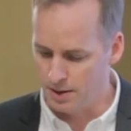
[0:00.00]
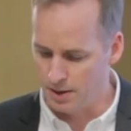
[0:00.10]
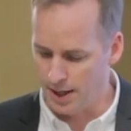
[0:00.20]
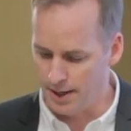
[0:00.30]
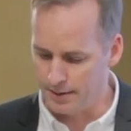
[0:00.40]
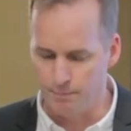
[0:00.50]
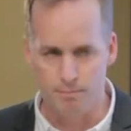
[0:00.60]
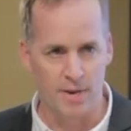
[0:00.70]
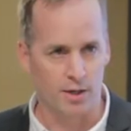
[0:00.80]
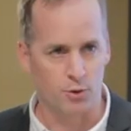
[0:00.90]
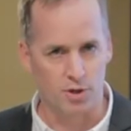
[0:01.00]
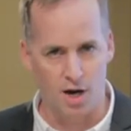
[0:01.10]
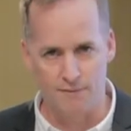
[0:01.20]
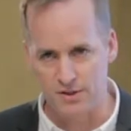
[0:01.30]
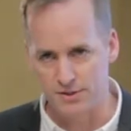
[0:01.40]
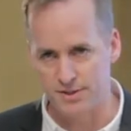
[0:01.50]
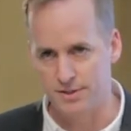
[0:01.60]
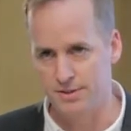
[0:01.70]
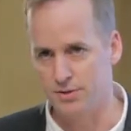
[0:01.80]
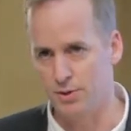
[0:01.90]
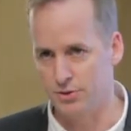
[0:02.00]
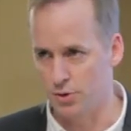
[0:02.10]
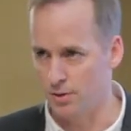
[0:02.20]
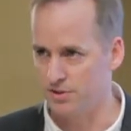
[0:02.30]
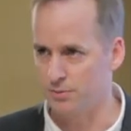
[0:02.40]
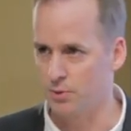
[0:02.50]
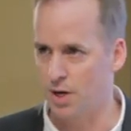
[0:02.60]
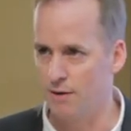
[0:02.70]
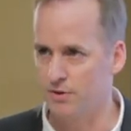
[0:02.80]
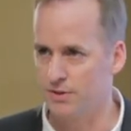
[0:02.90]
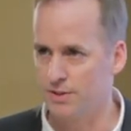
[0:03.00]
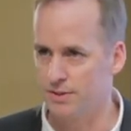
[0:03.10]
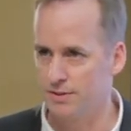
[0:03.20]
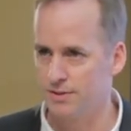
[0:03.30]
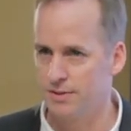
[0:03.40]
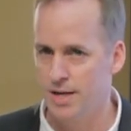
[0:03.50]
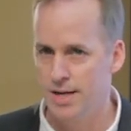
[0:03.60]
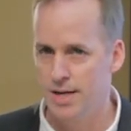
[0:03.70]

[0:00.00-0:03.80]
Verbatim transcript: at medical conferences or at journalism conferences.